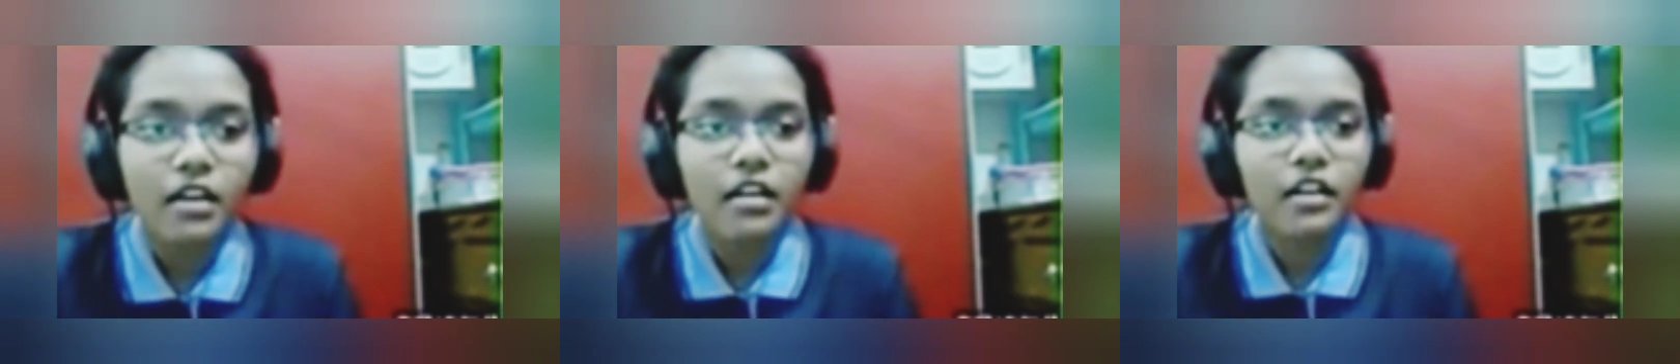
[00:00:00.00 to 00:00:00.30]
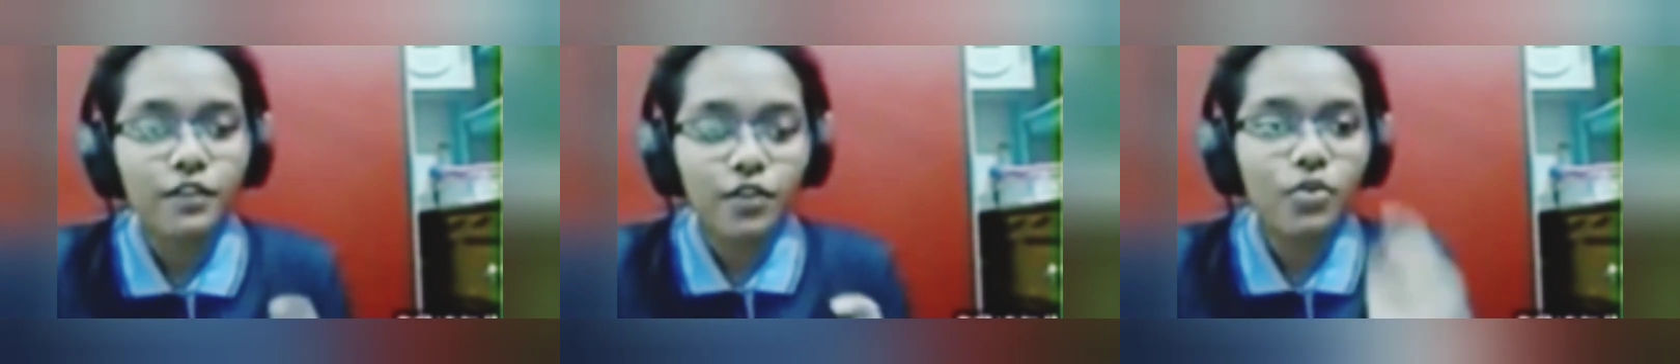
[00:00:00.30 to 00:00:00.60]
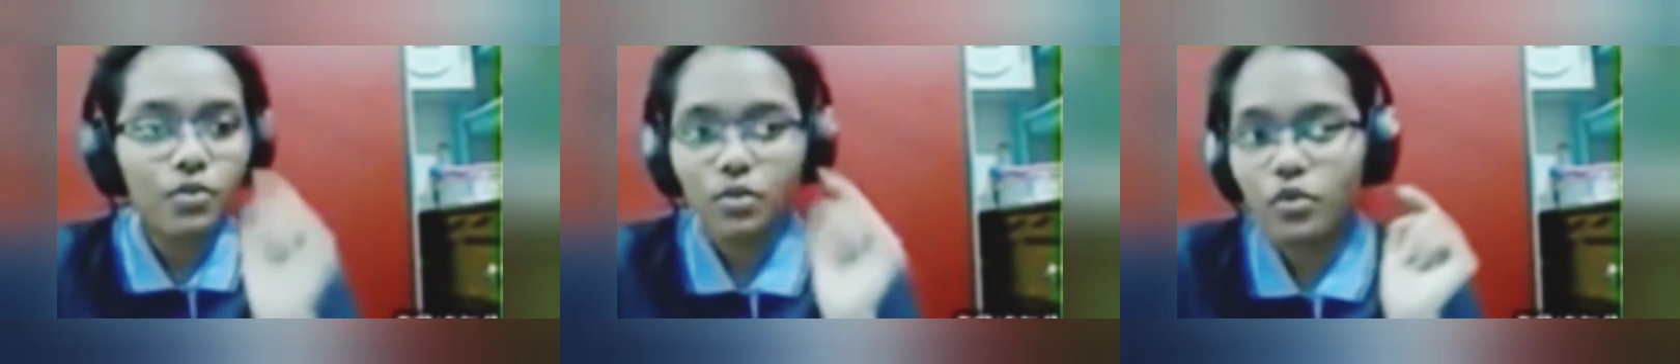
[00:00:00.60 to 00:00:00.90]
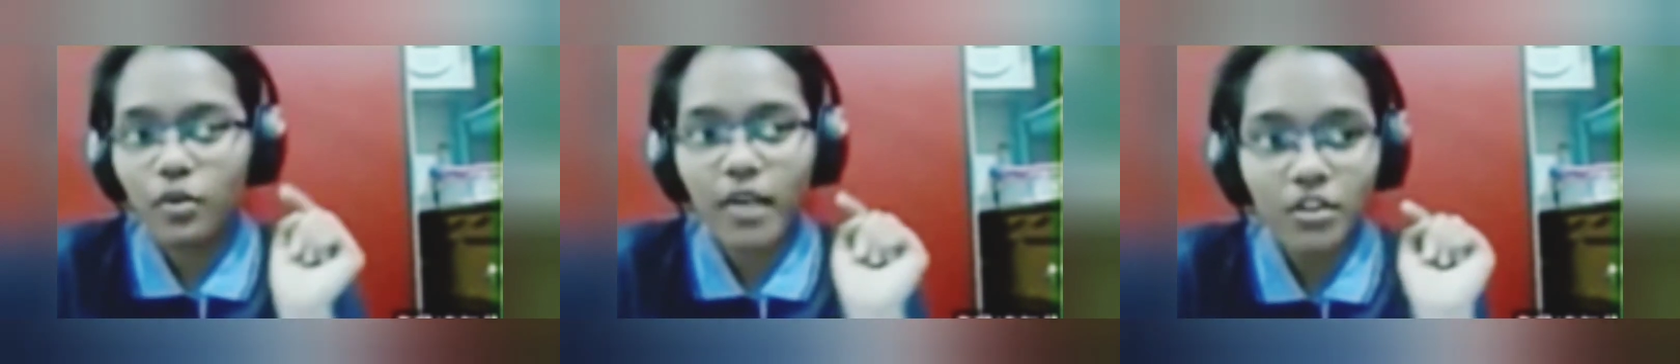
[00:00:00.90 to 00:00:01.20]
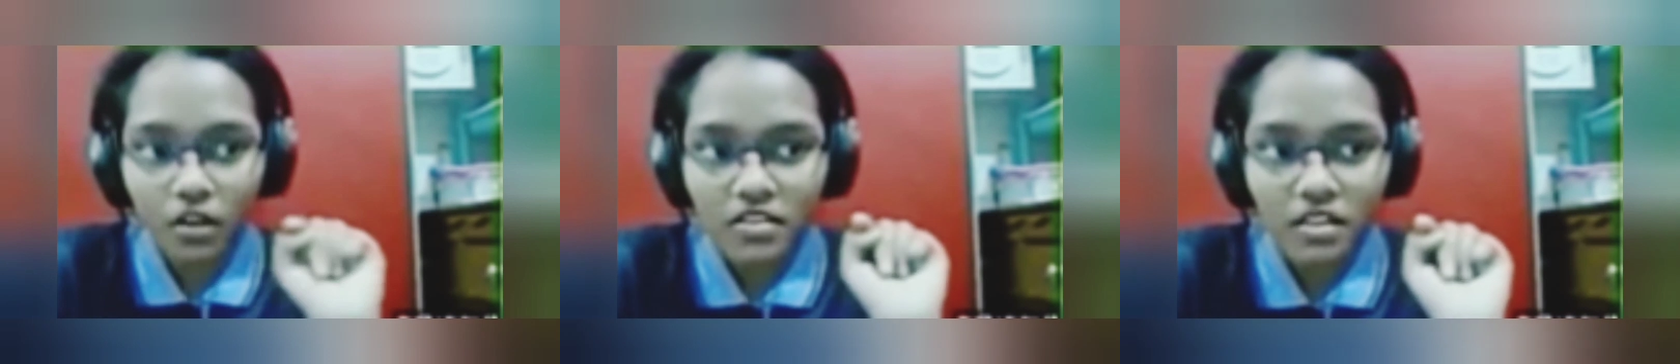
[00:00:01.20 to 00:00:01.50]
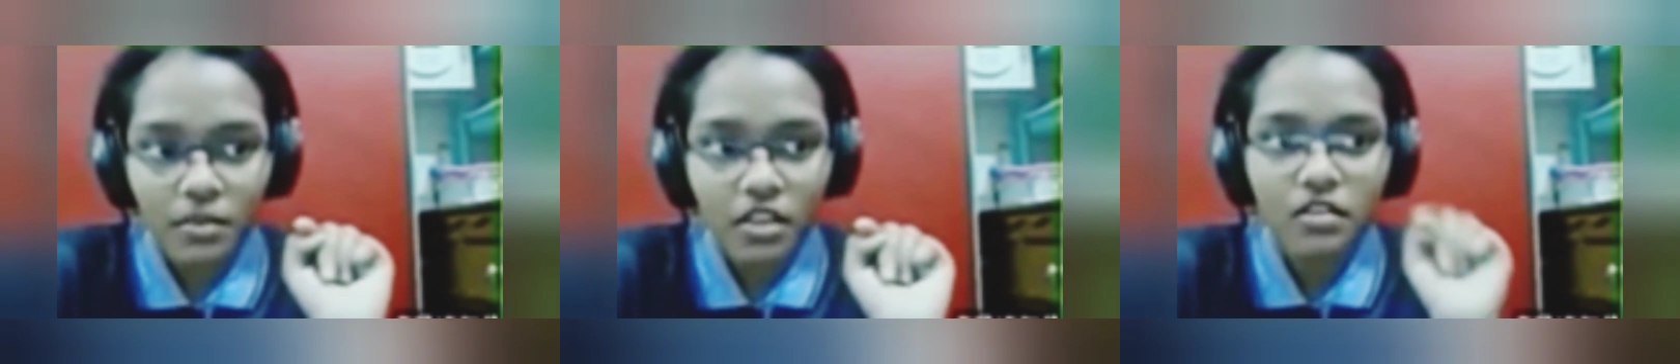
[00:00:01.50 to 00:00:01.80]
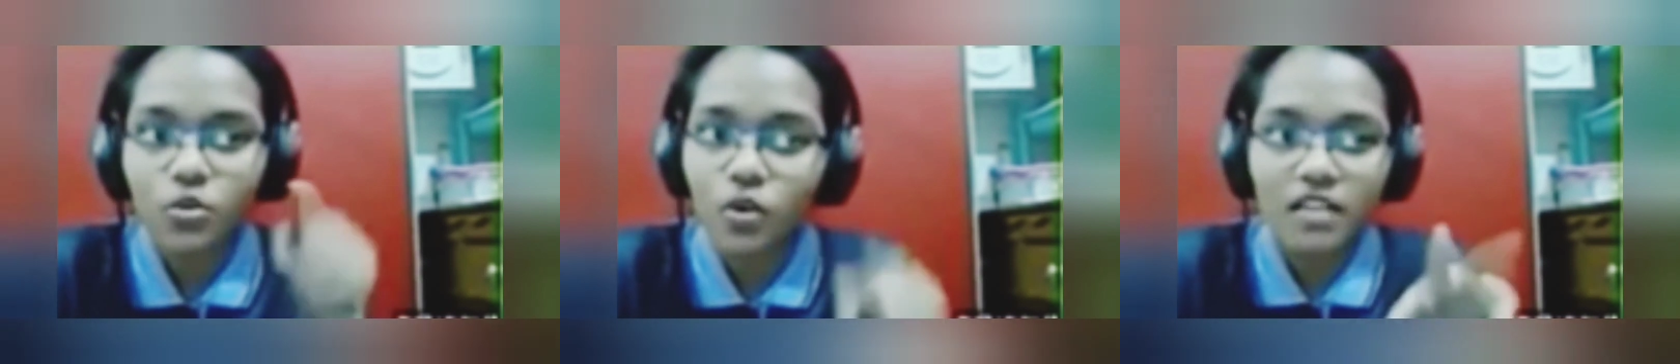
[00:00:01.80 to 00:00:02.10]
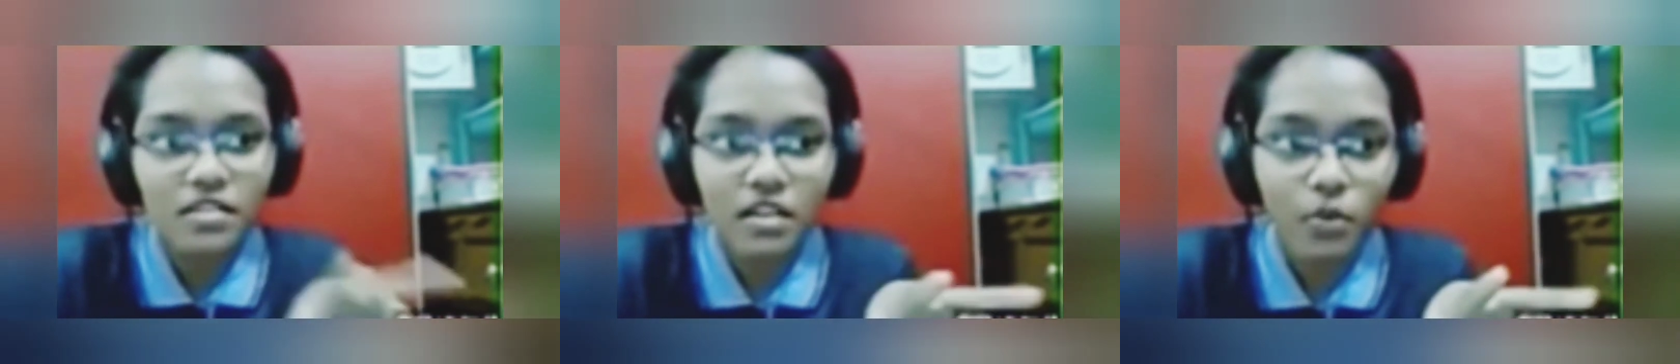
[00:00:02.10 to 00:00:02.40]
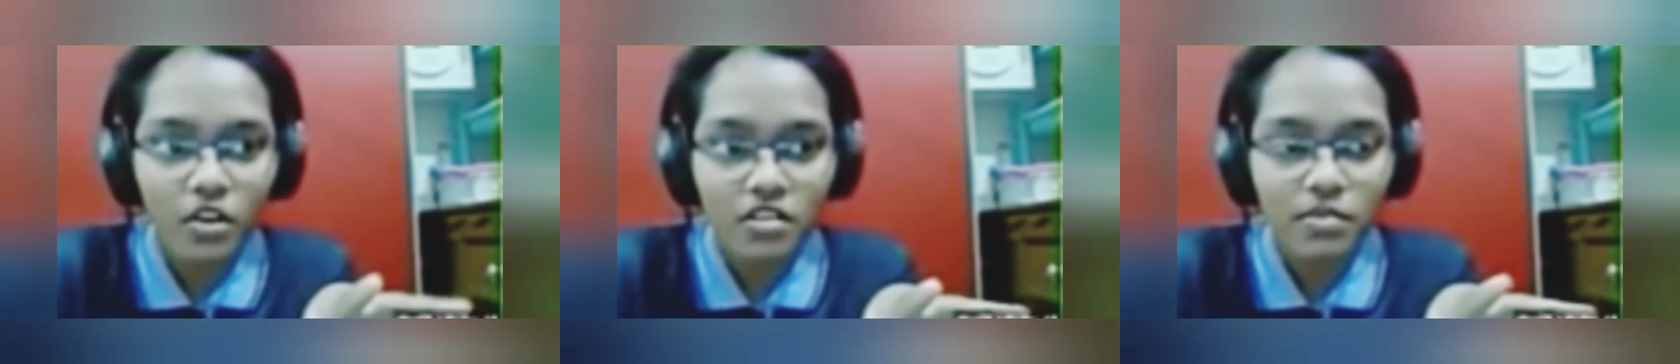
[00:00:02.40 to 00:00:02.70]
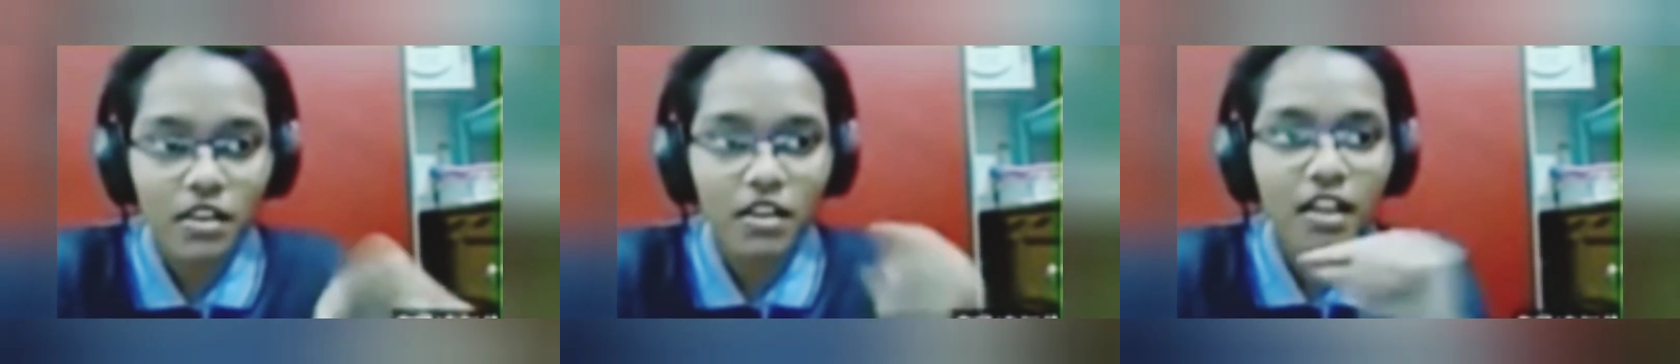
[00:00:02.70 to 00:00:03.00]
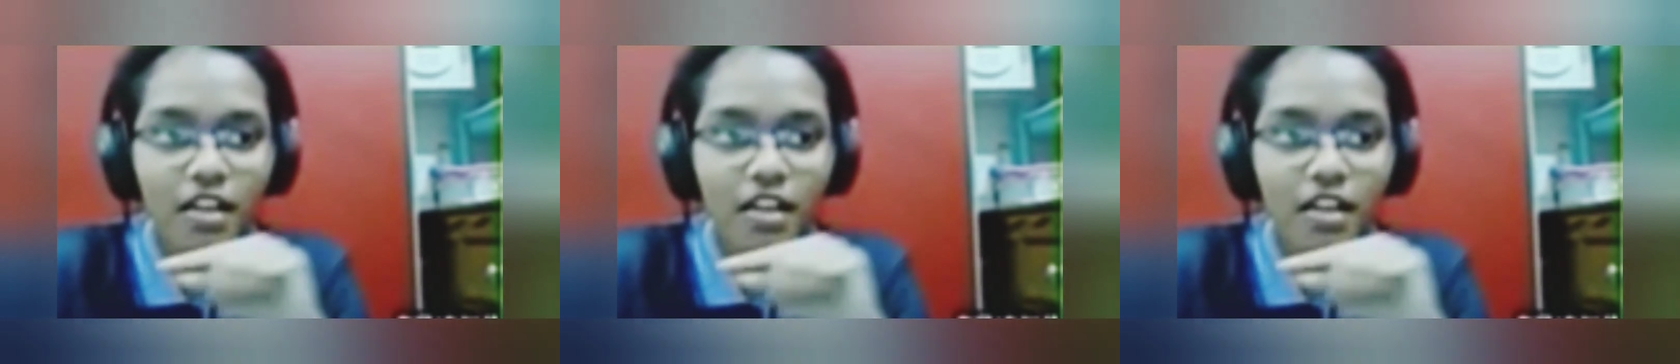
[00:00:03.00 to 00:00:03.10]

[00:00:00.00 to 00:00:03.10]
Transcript: And if you go by the concept, two answers are possible,